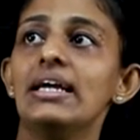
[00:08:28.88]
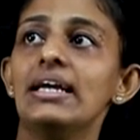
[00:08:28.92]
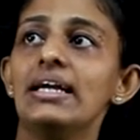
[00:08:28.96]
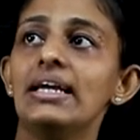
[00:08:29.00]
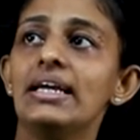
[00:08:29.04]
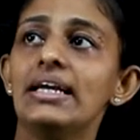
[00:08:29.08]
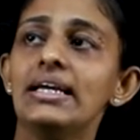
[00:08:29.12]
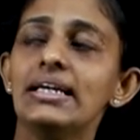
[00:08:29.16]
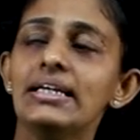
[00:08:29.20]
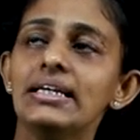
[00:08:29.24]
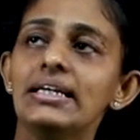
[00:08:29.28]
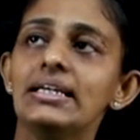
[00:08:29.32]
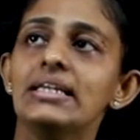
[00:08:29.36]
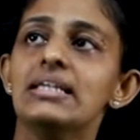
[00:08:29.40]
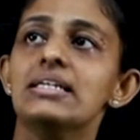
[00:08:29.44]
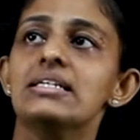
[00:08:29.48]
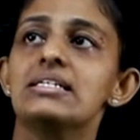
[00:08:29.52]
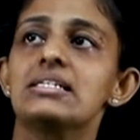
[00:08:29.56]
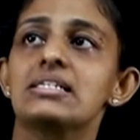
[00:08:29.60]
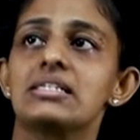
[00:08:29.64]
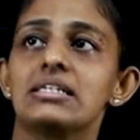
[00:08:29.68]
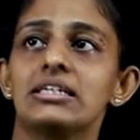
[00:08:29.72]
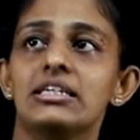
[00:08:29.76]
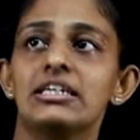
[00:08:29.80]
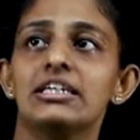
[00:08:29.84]

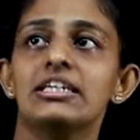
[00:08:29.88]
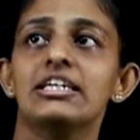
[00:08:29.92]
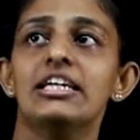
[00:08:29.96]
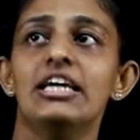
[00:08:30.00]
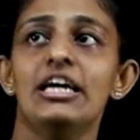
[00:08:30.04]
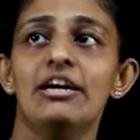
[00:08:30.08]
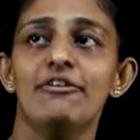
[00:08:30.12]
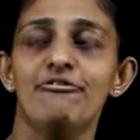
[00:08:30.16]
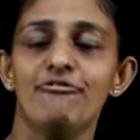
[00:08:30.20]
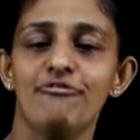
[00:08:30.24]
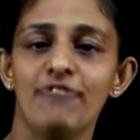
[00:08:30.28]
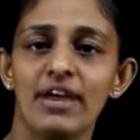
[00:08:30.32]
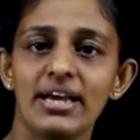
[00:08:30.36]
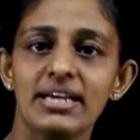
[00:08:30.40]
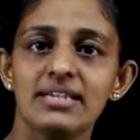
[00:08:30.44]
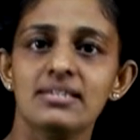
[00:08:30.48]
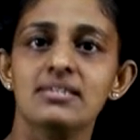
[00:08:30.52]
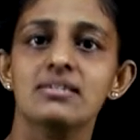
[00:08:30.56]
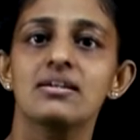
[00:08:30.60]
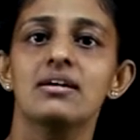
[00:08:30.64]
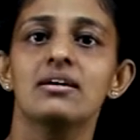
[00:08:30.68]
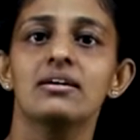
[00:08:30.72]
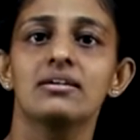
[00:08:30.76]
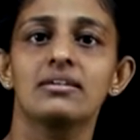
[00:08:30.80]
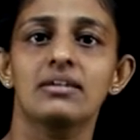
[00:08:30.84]
in turn
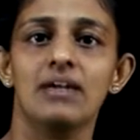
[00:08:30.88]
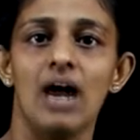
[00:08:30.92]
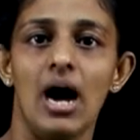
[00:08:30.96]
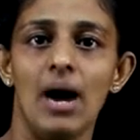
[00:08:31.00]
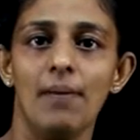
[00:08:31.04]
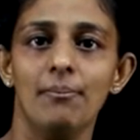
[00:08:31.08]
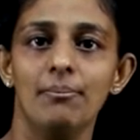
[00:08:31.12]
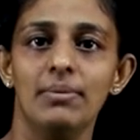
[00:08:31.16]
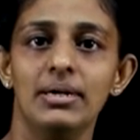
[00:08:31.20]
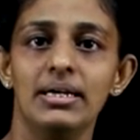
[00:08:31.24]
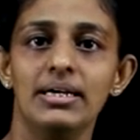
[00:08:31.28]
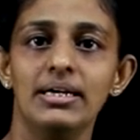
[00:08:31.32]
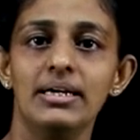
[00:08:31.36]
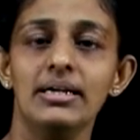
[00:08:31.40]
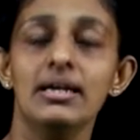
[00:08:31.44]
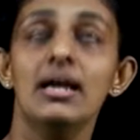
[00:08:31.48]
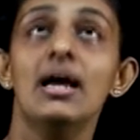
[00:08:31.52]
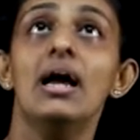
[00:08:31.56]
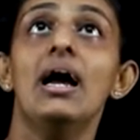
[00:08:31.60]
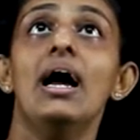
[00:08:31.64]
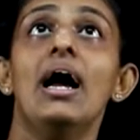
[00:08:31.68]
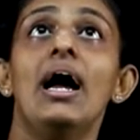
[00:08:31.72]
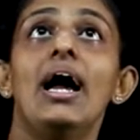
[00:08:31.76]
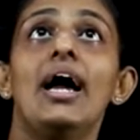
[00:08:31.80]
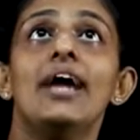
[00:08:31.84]
affects Kambili
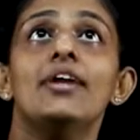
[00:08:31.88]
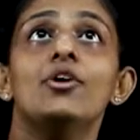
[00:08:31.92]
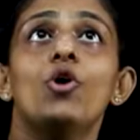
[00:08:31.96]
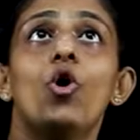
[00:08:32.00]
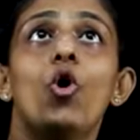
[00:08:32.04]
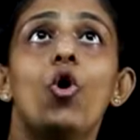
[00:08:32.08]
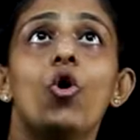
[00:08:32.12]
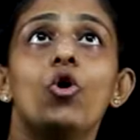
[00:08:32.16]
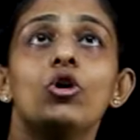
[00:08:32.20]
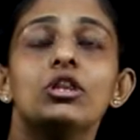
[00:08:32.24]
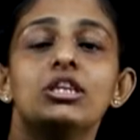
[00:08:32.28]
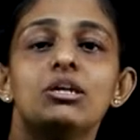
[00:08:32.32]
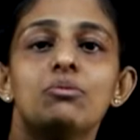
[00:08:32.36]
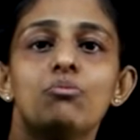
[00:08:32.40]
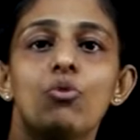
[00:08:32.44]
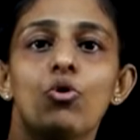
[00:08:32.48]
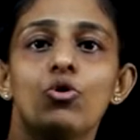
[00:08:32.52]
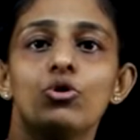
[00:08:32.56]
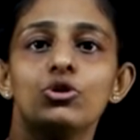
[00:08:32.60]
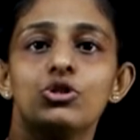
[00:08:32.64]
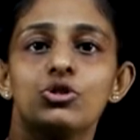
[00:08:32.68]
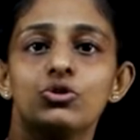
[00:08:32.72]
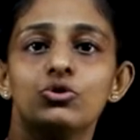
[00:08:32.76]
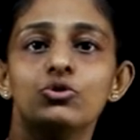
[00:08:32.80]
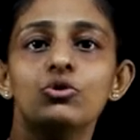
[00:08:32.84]
and all the
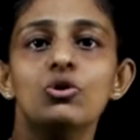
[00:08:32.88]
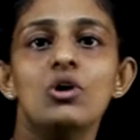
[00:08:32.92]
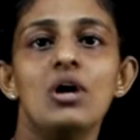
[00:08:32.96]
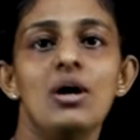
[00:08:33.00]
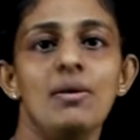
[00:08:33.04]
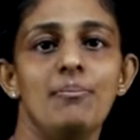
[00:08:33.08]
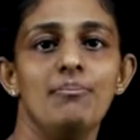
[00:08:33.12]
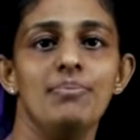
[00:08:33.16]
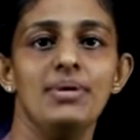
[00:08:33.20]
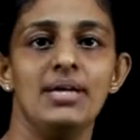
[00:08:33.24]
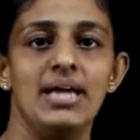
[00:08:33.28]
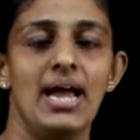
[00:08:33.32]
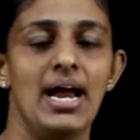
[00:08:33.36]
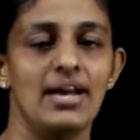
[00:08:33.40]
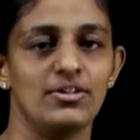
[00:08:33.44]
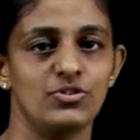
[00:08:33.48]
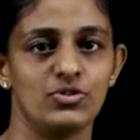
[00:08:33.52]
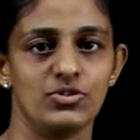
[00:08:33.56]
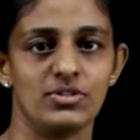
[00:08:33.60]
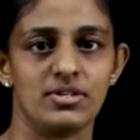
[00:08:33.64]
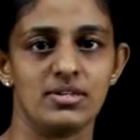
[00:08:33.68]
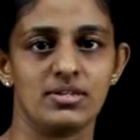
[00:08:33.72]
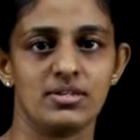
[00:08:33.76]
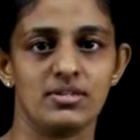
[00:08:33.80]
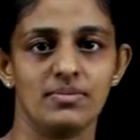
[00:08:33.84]
more to
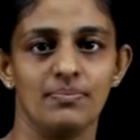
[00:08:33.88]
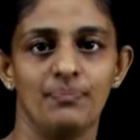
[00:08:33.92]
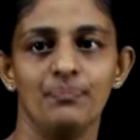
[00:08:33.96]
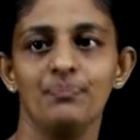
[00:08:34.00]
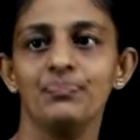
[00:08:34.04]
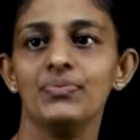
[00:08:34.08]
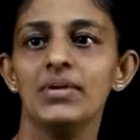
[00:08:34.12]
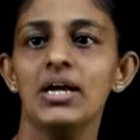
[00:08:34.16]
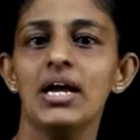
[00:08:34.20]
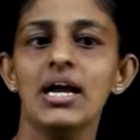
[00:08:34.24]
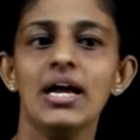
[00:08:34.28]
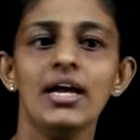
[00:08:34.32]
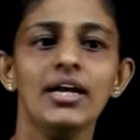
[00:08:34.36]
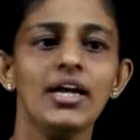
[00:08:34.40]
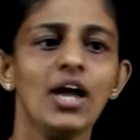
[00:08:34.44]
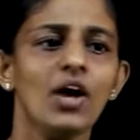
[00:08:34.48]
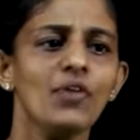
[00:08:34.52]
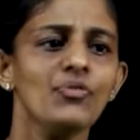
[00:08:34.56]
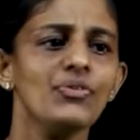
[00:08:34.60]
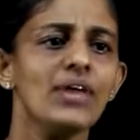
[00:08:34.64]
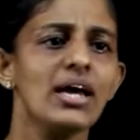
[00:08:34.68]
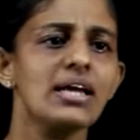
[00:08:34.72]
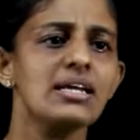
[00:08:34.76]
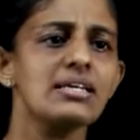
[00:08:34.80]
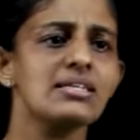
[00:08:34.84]
Beatrice.
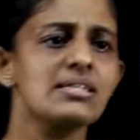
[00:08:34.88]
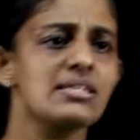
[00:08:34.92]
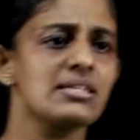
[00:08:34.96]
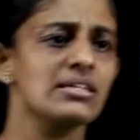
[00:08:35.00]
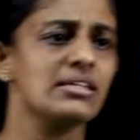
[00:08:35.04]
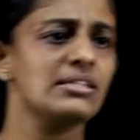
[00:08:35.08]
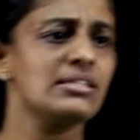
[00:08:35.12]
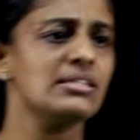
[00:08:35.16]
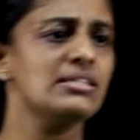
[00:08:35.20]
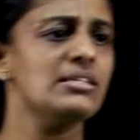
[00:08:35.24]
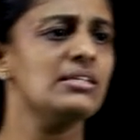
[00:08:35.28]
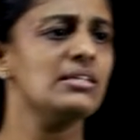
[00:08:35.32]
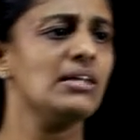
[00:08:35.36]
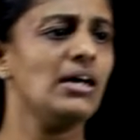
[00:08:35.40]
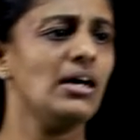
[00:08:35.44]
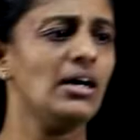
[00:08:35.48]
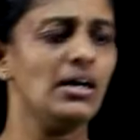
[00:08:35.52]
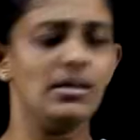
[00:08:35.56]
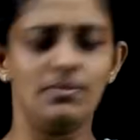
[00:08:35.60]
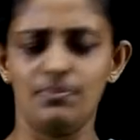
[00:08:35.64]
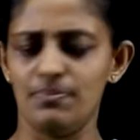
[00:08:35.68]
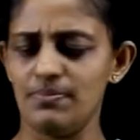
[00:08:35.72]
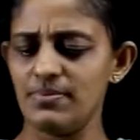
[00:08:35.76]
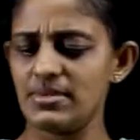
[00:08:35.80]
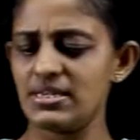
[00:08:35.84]
Now there are certain
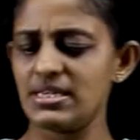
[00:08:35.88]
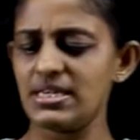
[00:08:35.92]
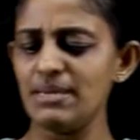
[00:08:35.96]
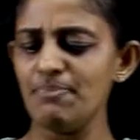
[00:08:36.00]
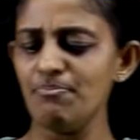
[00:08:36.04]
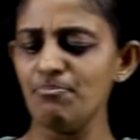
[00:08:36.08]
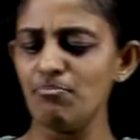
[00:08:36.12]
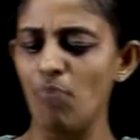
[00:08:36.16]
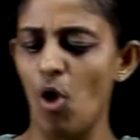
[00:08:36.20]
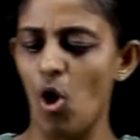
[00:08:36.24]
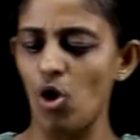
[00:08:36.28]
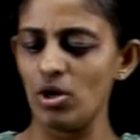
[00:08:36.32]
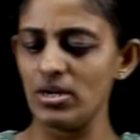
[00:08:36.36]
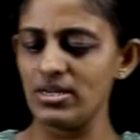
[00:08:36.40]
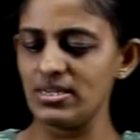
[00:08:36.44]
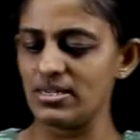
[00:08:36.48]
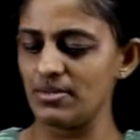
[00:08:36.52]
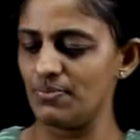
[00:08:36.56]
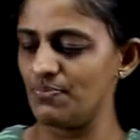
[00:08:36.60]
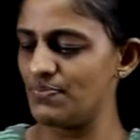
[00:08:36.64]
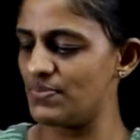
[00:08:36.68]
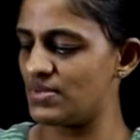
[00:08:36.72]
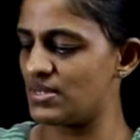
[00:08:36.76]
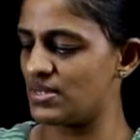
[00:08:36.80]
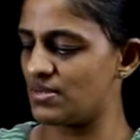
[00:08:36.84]
um,
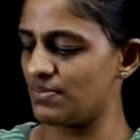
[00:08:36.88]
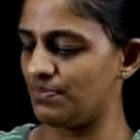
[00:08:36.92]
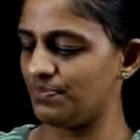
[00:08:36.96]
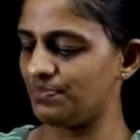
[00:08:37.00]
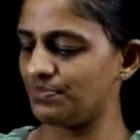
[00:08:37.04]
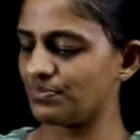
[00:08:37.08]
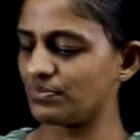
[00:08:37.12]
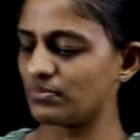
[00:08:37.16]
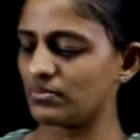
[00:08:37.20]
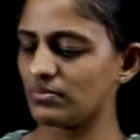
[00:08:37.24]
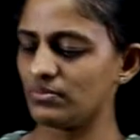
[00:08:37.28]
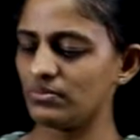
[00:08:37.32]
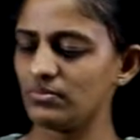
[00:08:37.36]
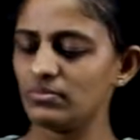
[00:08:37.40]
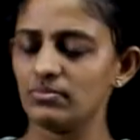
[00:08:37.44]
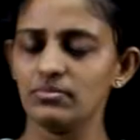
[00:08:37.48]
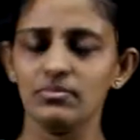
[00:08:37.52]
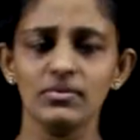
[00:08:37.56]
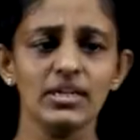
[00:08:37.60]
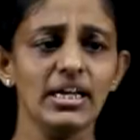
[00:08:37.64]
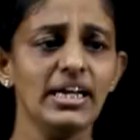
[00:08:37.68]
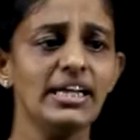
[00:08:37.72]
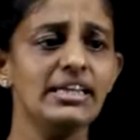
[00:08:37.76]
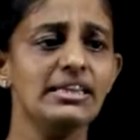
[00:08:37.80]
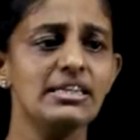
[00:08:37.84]
symbolisms
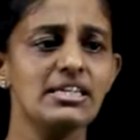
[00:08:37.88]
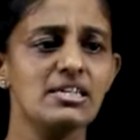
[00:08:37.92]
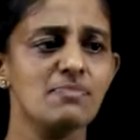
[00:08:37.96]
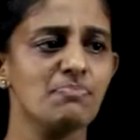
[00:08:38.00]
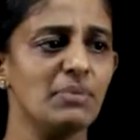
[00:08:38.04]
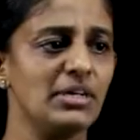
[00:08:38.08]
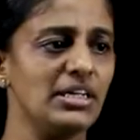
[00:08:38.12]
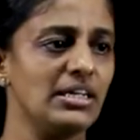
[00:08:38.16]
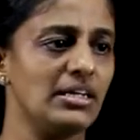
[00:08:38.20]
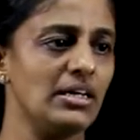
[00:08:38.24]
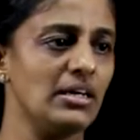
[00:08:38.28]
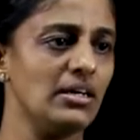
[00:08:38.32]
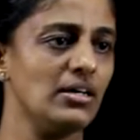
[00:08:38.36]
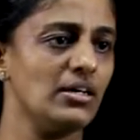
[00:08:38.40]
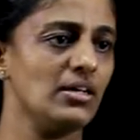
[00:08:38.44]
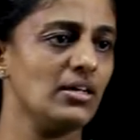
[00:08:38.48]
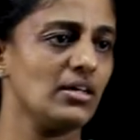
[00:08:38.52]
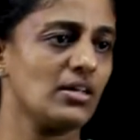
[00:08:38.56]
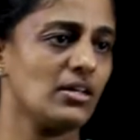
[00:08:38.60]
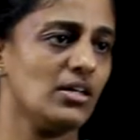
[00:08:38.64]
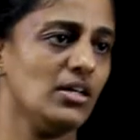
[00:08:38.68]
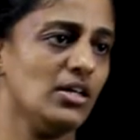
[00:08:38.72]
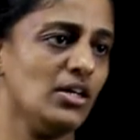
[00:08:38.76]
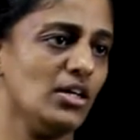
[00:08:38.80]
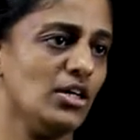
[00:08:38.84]
in this particular
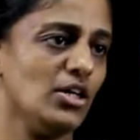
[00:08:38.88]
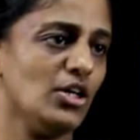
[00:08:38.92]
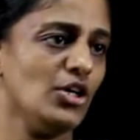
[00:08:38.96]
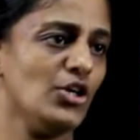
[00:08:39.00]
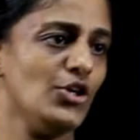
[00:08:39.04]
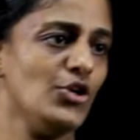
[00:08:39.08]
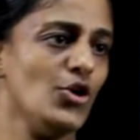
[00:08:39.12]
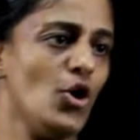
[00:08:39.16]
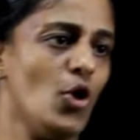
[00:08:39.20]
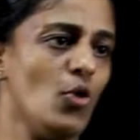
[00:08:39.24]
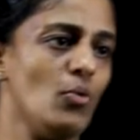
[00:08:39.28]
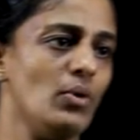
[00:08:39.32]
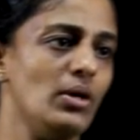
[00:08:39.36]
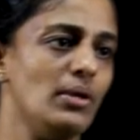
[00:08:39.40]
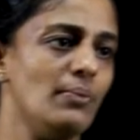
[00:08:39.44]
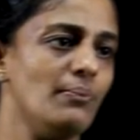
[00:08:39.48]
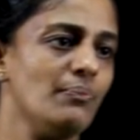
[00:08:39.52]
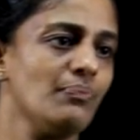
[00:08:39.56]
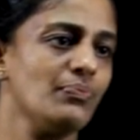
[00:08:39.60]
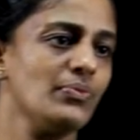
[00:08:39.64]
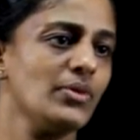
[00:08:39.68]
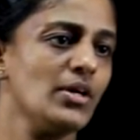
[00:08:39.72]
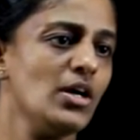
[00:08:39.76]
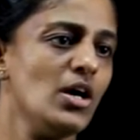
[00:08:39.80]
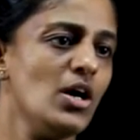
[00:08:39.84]
uh, novel.
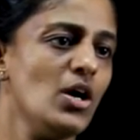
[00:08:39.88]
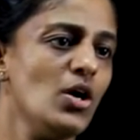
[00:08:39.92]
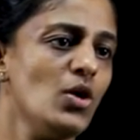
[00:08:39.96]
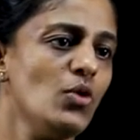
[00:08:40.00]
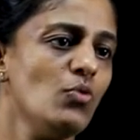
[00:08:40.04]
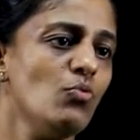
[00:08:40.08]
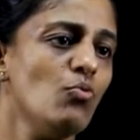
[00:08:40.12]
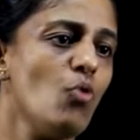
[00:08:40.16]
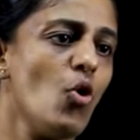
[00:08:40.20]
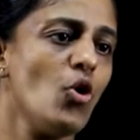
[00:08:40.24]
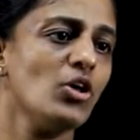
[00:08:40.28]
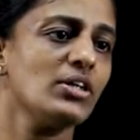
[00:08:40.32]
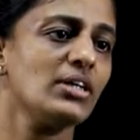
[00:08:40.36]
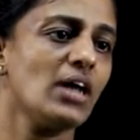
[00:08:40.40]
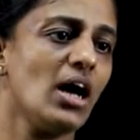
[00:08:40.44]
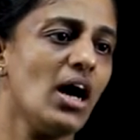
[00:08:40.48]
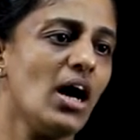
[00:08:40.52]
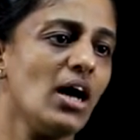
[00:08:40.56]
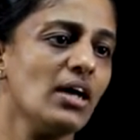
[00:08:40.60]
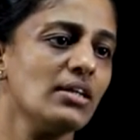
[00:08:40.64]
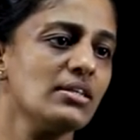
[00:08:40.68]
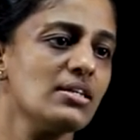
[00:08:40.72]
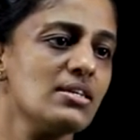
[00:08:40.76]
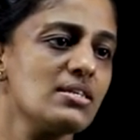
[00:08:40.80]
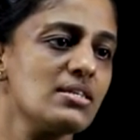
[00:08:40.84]
What
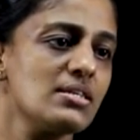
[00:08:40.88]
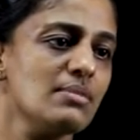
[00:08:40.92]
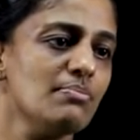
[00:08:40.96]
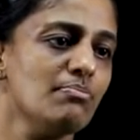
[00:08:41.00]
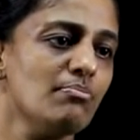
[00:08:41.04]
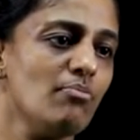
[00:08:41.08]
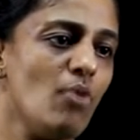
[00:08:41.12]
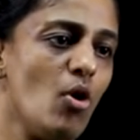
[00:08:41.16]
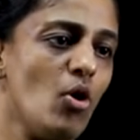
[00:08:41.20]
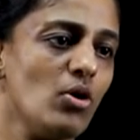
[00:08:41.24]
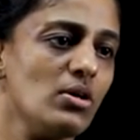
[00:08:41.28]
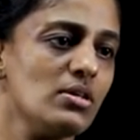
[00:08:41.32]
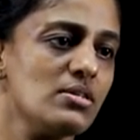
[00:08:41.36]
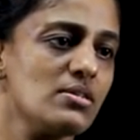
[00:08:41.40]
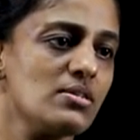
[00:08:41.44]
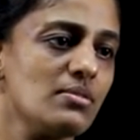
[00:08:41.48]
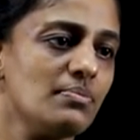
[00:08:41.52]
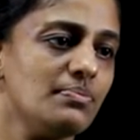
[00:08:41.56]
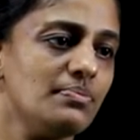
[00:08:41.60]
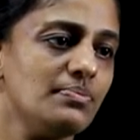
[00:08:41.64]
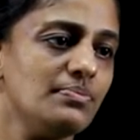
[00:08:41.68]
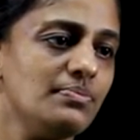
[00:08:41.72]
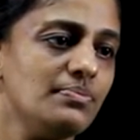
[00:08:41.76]
are the symbolism